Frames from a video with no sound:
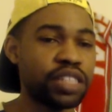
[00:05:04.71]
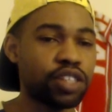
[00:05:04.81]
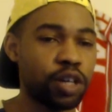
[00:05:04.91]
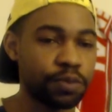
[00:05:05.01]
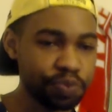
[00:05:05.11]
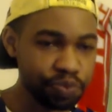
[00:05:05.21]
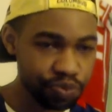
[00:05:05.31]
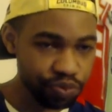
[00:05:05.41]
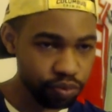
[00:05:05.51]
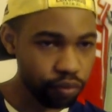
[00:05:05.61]
So
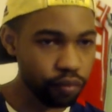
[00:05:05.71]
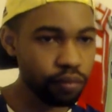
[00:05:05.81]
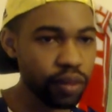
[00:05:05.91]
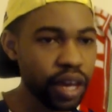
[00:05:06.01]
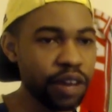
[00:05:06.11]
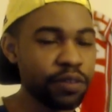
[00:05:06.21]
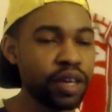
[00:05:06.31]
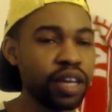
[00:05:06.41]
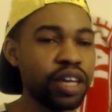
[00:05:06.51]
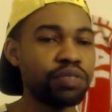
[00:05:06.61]
if
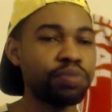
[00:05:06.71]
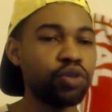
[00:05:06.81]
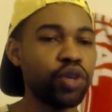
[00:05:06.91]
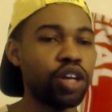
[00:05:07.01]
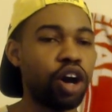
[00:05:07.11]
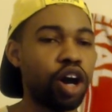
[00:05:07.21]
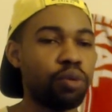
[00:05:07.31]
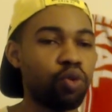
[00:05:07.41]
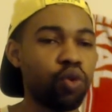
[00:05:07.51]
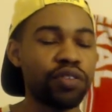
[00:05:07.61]
it's between
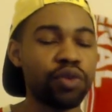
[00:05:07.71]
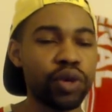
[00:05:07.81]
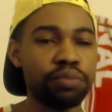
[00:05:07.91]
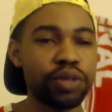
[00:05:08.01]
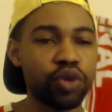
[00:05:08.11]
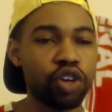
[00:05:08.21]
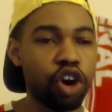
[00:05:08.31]
whoever wins between